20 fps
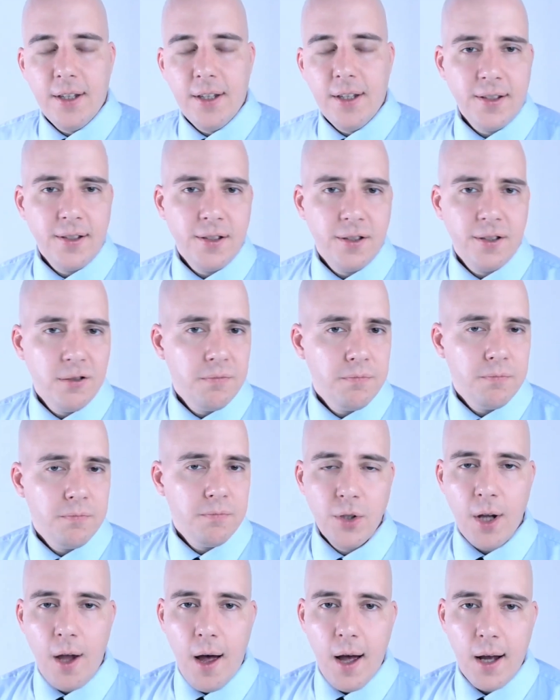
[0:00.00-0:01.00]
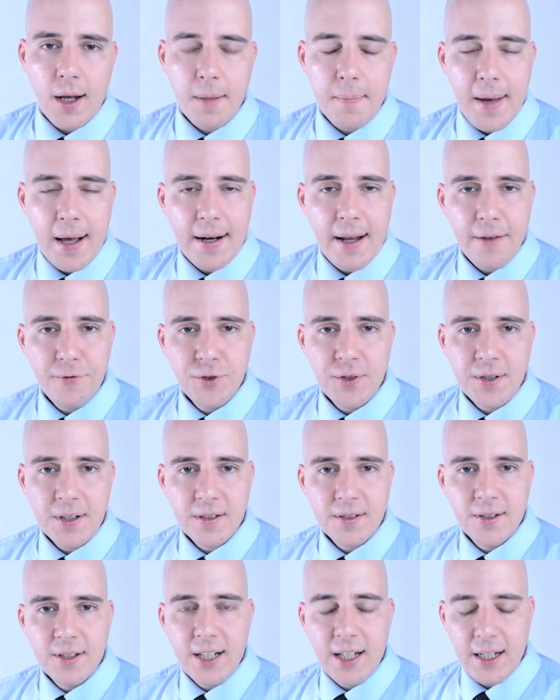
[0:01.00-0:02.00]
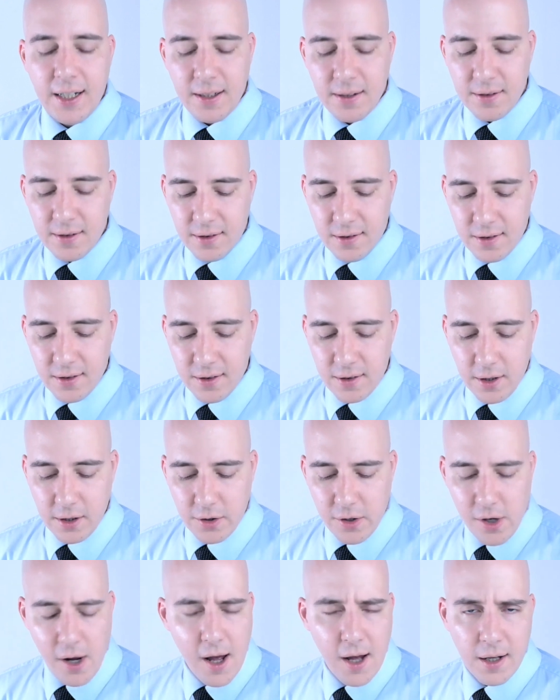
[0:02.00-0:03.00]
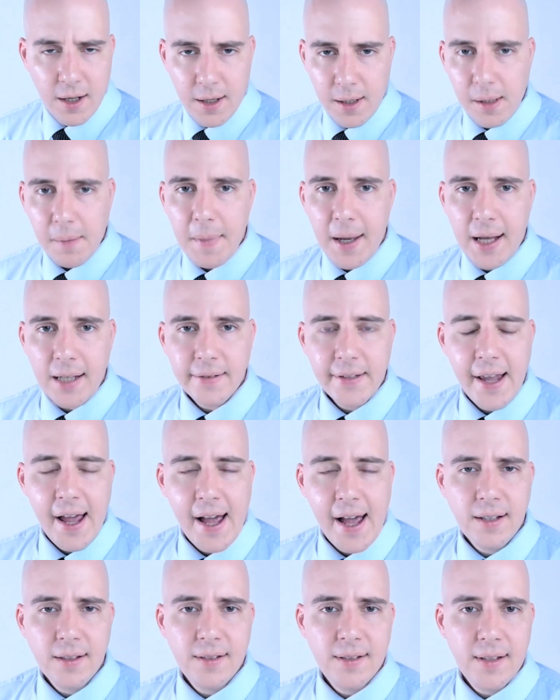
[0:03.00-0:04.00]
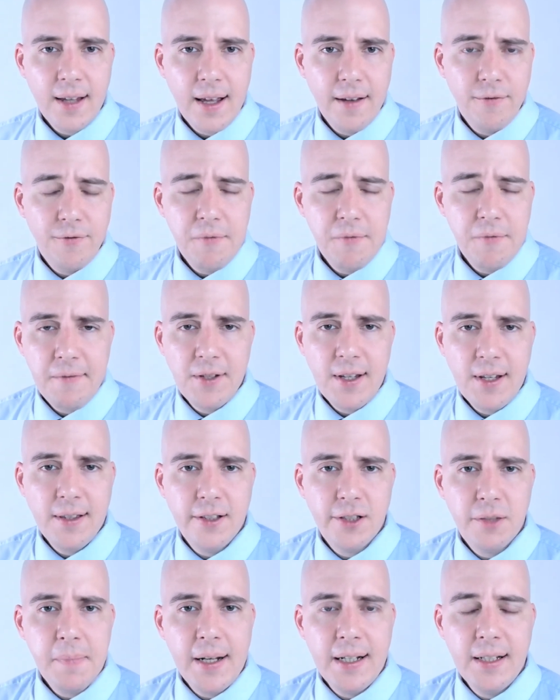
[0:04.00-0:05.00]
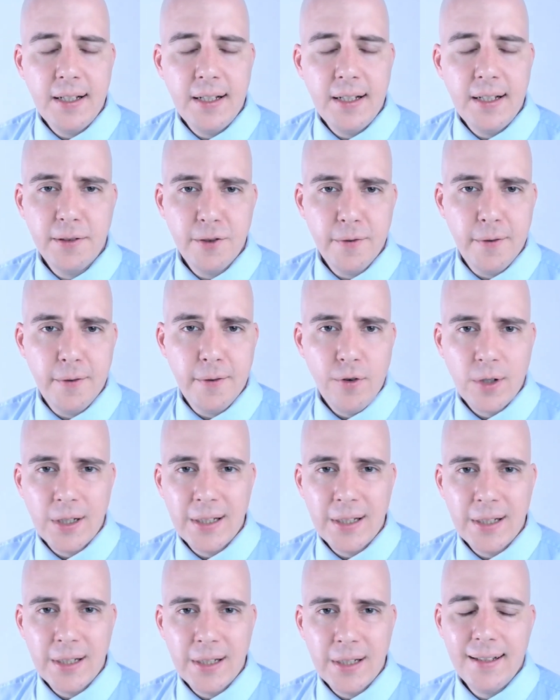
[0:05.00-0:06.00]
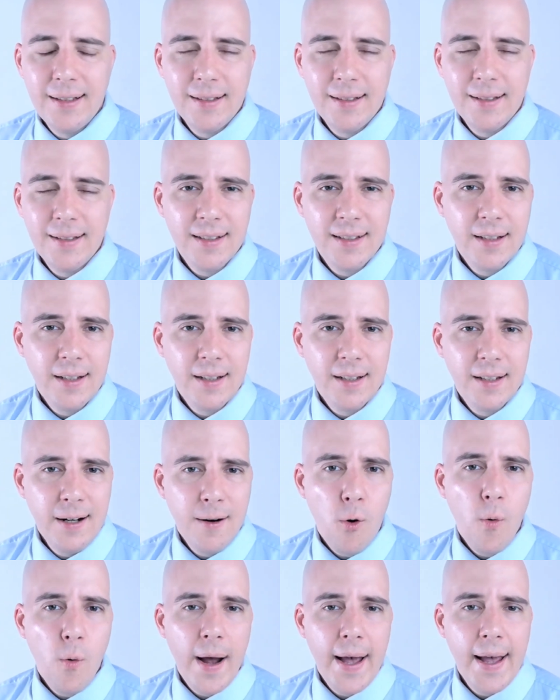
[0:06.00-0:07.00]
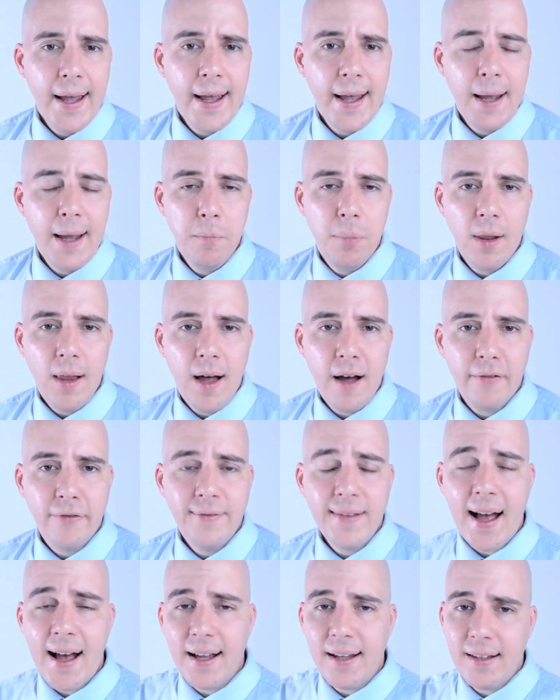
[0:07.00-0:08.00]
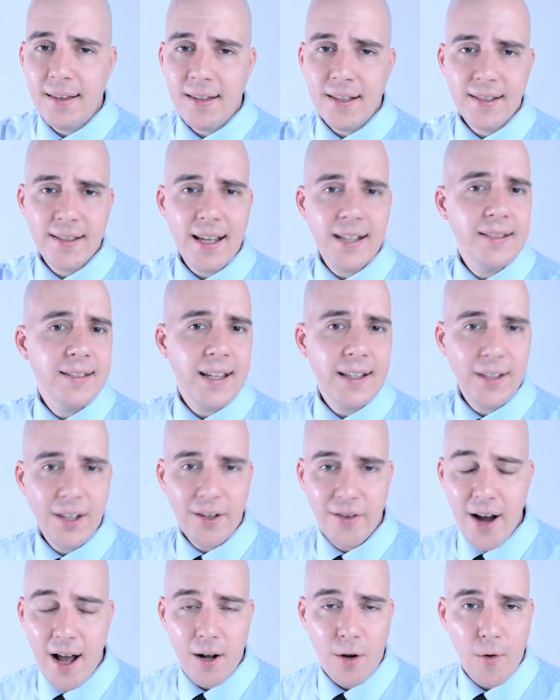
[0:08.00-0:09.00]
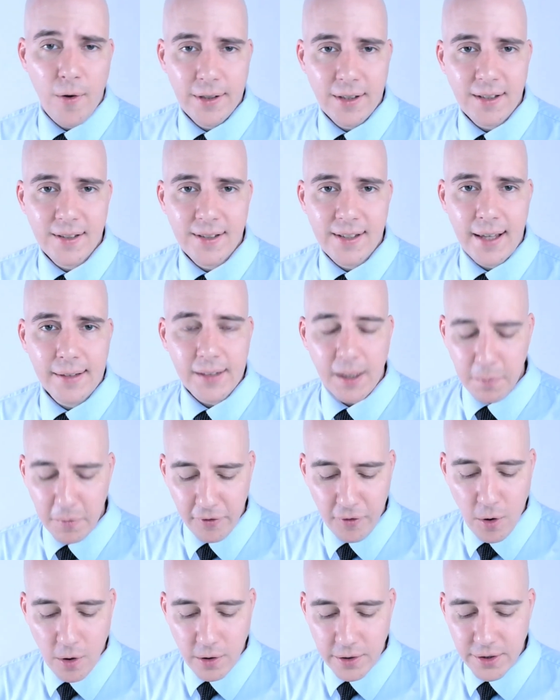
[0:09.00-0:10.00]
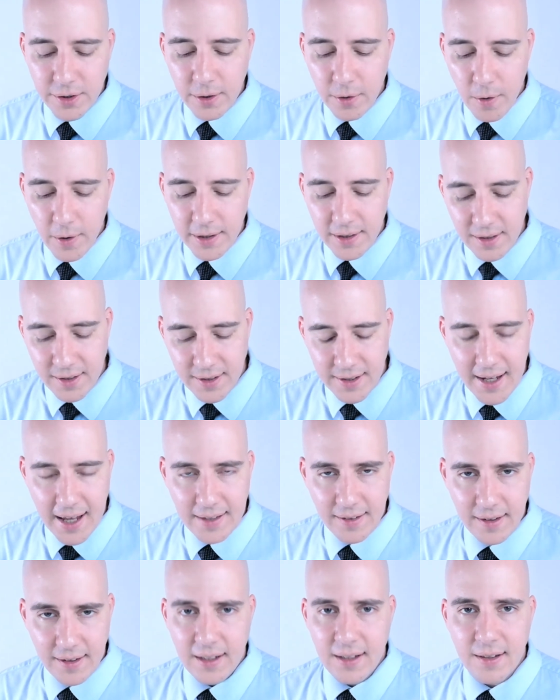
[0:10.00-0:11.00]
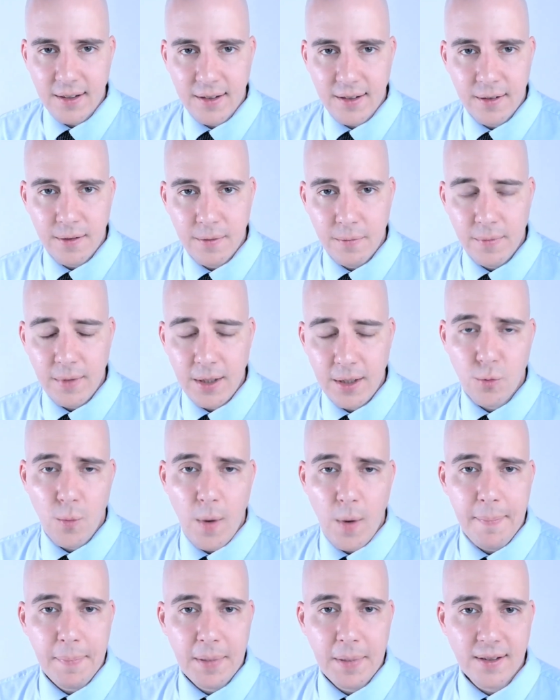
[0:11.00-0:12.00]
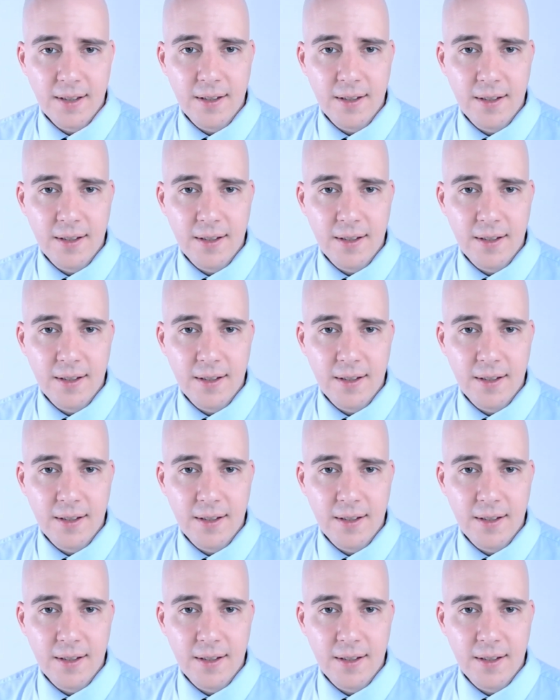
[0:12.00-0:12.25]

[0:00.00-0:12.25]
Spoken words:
this talk about F-16s, the talk about tanks, I've said this many times before, it's in a way a bluff. Not in the sense that they're not going to send them. Of course they're going to send these weapon